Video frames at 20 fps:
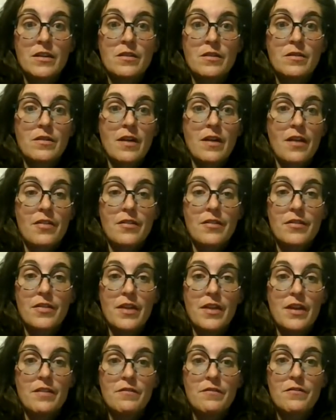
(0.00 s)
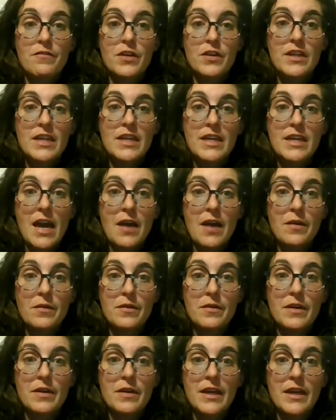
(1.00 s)
rather than freaking out
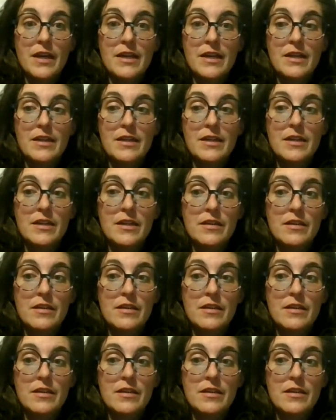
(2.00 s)
and